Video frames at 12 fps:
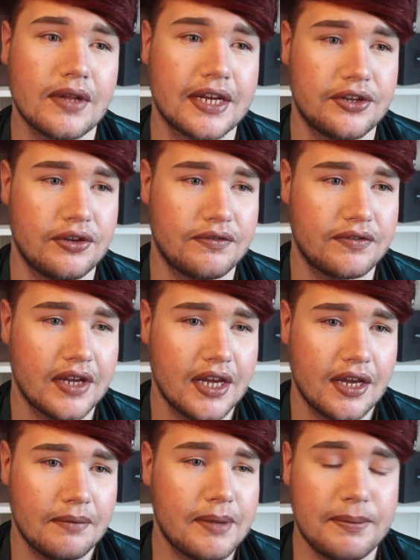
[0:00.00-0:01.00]
Like, you've
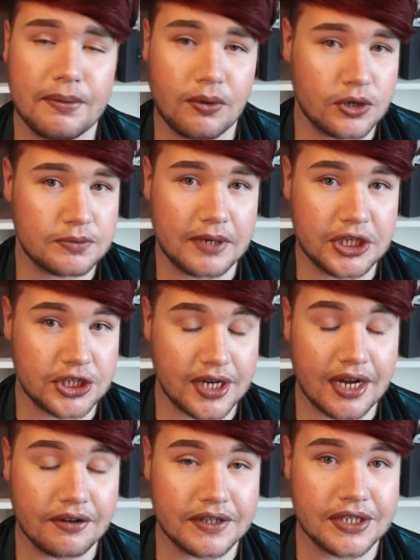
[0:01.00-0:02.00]
maybe watched my
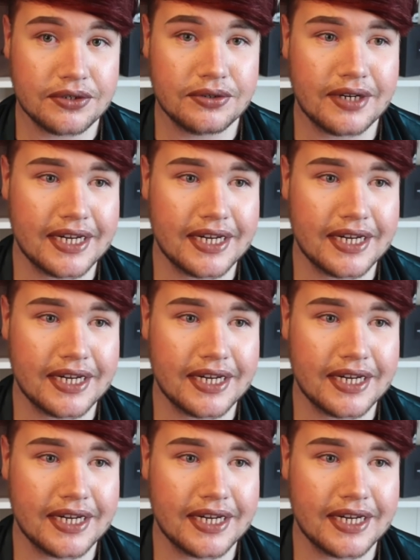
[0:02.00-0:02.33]
Chanel video,